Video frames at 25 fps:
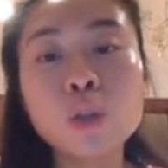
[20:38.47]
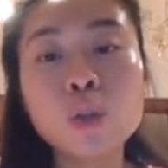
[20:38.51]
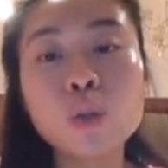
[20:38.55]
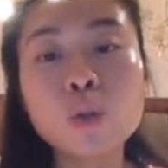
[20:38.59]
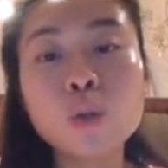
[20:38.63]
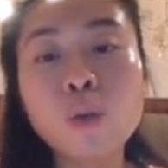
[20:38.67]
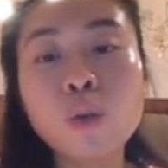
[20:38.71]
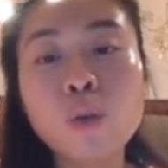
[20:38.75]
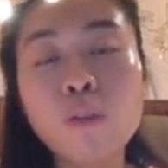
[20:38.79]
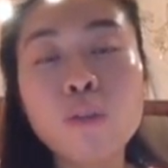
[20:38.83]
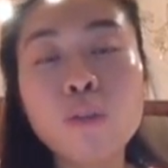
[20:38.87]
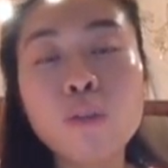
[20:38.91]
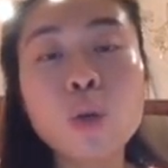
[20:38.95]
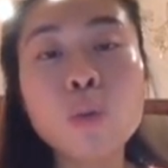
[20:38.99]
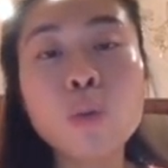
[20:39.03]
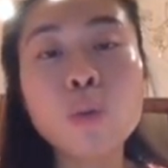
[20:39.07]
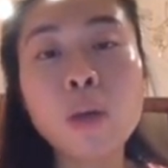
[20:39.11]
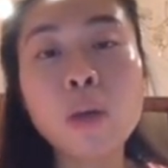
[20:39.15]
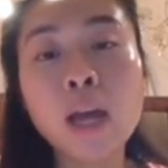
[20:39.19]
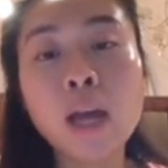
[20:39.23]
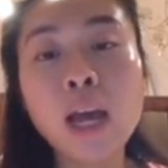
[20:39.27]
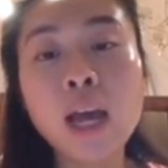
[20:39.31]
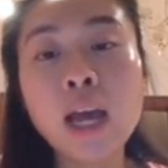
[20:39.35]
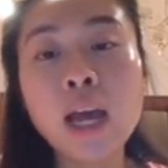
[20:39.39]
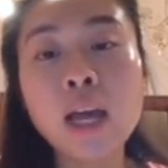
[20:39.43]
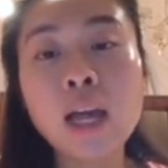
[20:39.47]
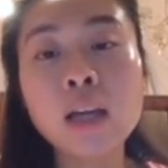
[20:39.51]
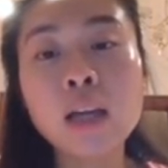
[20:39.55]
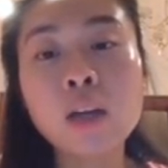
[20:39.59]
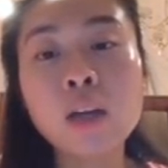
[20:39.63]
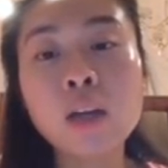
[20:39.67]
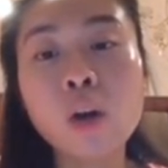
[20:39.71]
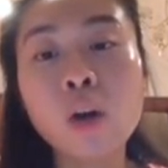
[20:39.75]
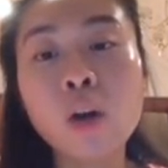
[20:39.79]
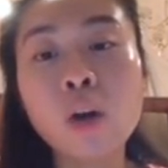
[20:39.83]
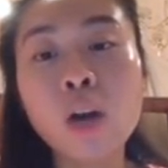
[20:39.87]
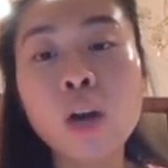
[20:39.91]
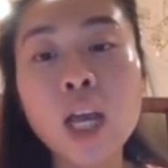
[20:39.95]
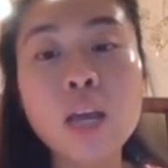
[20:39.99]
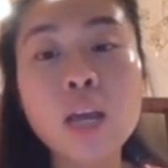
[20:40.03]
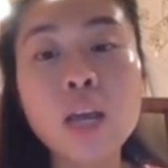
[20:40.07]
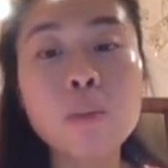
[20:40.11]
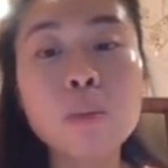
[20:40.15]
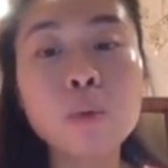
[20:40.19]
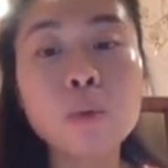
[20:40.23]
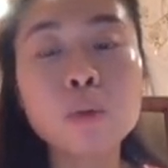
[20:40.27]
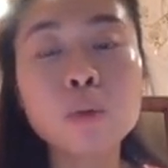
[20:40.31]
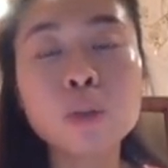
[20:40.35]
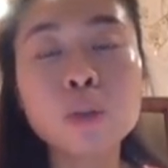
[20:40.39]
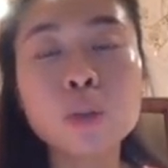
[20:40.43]
to view my ad are
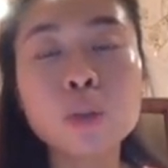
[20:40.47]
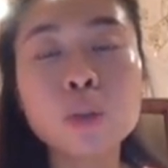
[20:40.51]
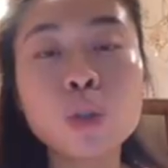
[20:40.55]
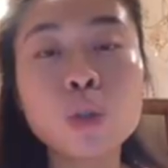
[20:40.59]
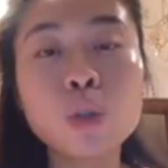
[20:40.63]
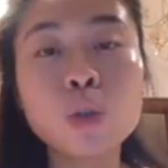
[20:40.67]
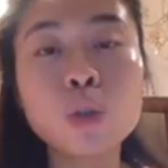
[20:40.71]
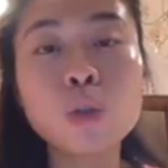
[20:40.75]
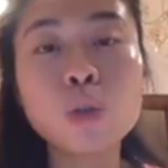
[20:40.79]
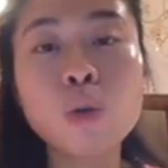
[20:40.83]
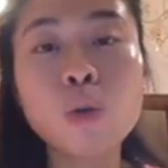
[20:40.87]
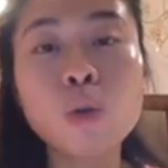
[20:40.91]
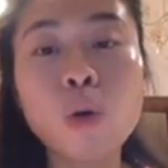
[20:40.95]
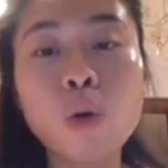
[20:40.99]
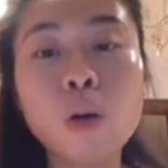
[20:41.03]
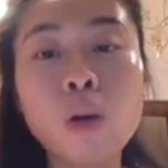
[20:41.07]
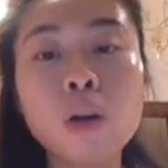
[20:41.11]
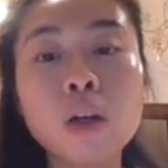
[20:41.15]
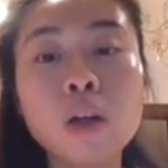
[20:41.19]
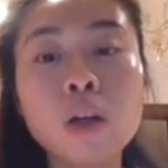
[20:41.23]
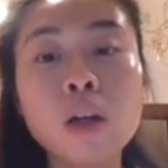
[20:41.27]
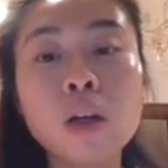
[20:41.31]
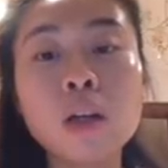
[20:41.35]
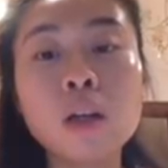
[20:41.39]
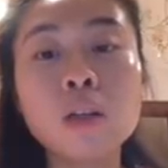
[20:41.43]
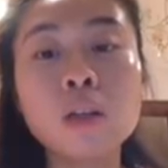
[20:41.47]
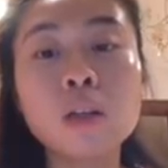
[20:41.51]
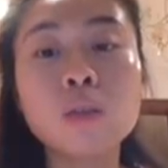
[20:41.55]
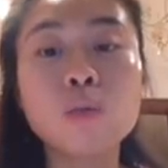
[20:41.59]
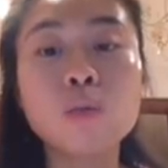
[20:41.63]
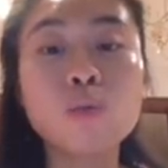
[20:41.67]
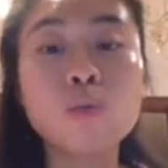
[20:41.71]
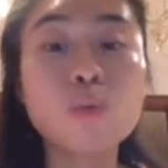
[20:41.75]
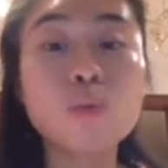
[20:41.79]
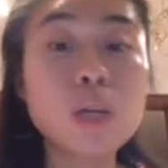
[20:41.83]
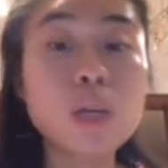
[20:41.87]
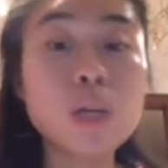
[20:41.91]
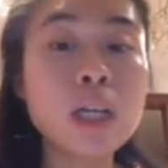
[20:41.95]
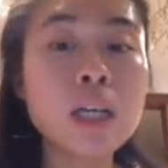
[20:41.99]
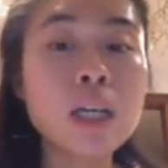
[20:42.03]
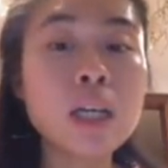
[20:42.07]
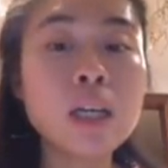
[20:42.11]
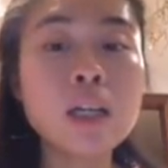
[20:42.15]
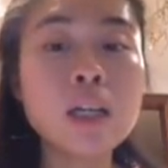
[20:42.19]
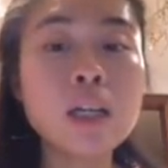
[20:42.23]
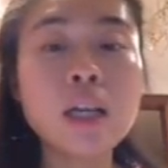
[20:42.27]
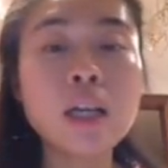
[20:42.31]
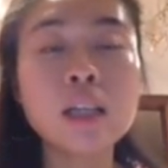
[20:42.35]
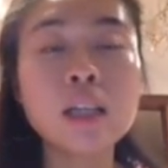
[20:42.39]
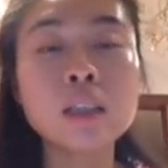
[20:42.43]
able to
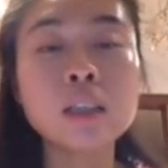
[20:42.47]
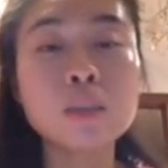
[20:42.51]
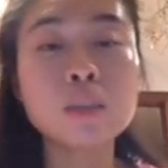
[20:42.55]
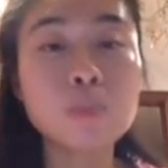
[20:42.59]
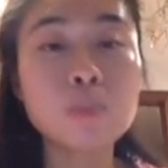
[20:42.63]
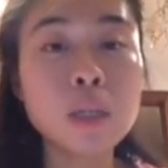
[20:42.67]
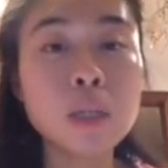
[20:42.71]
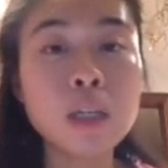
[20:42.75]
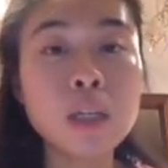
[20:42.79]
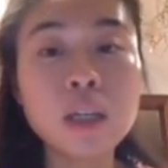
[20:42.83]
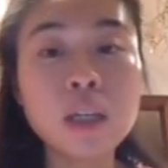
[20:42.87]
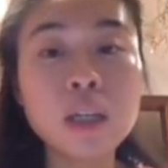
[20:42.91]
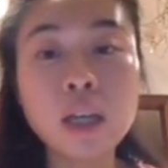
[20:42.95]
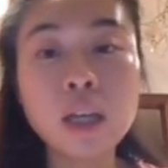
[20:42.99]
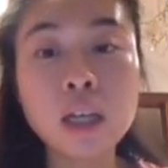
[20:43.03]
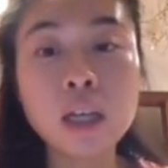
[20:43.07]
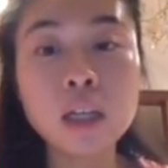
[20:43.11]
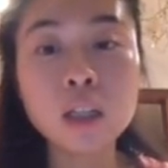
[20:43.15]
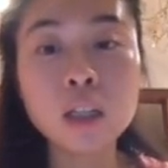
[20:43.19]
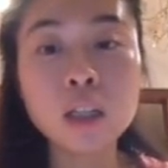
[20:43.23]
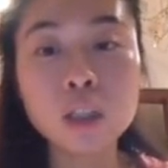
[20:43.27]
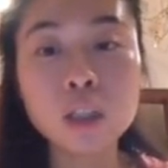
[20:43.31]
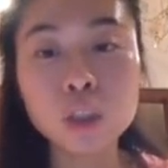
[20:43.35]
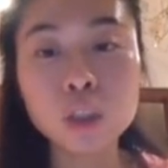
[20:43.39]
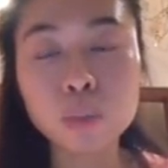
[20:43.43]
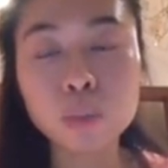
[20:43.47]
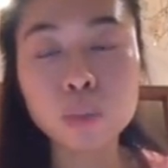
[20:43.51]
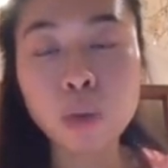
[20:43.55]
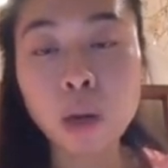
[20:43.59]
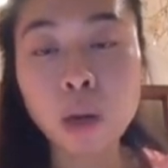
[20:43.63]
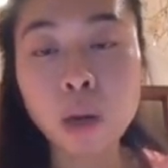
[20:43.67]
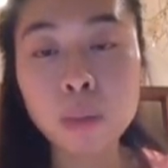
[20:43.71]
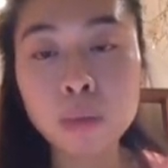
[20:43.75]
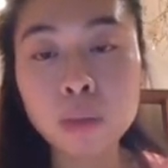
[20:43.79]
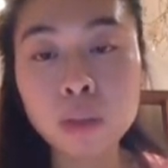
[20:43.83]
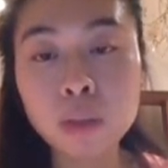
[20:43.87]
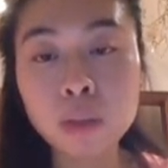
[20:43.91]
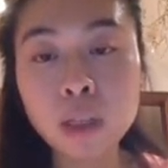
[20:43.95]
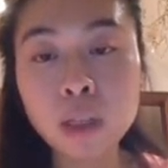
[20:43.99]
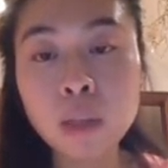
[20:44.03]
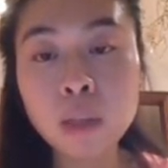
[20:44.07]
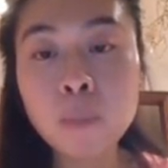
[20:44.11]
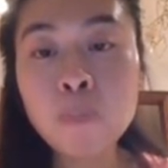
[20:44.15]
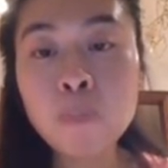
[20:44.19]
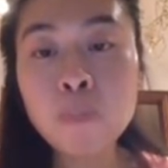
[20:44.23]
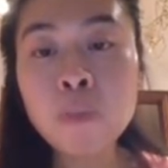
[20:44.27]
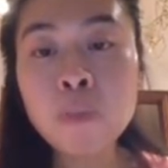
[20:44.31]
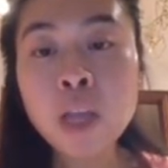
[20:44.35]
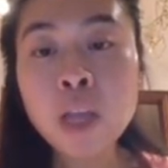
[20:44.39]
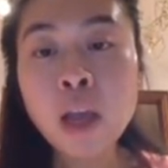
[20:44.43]
read and speak English properly.